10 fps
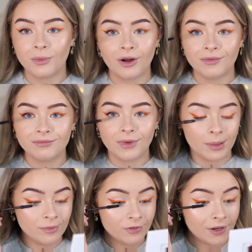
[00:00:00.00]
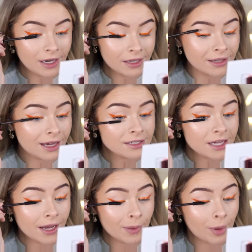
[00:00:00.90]
one I'm feeling that
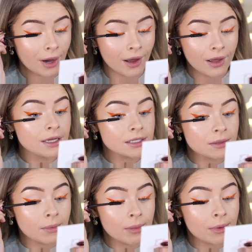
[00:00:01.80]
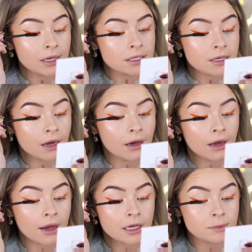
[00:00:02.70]
day. But this Maybelline Sky
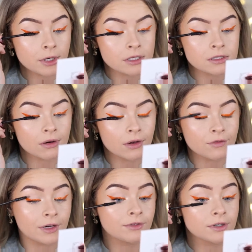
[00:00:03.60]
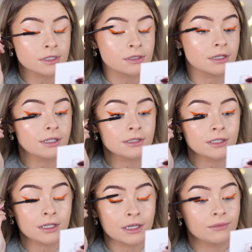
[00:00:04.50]
High has been a solid favourite since I
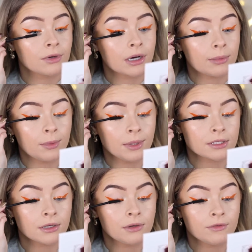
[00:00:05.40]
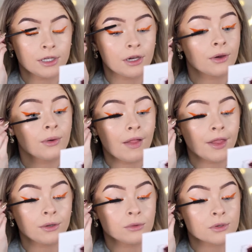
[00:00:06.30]
tested it a couple weeks ago in a video. And
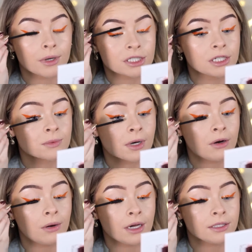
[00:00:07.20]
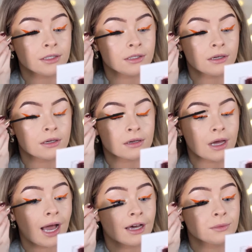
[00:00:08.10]
then also actually as well, I did a
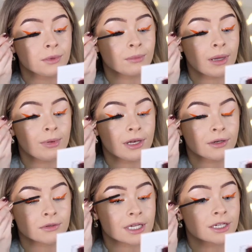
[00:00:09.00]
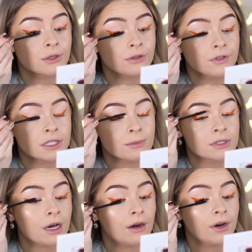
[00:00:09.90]
ad with Maybelline on TikTok for this
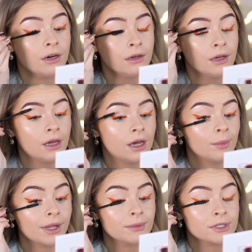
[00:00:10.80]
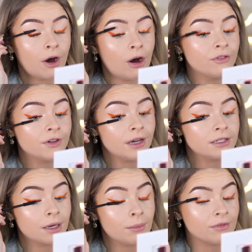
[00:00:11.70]
mascara but that was after
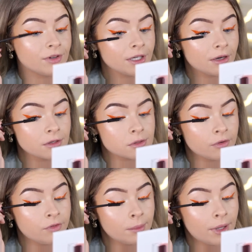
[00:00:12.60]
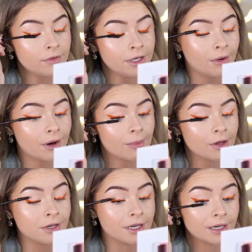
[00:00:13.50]
I'd done my video. So I filmed that video and
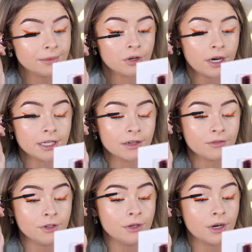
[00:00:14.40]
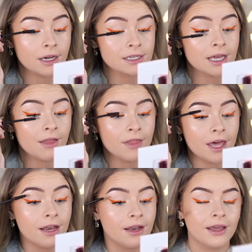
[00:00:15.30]
uploaded it, tried it for you guys. And
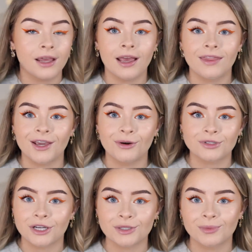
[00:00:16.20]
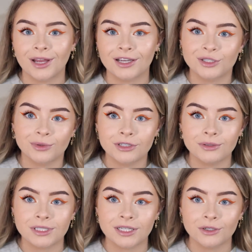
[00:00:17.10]
then they got in touch and were like, do you want to
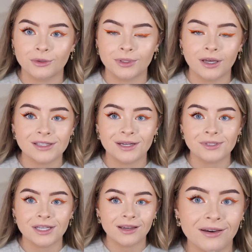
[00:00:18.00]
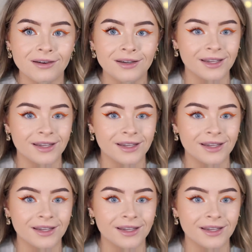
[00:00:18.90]
do a TikTok with us? And I was like, uh,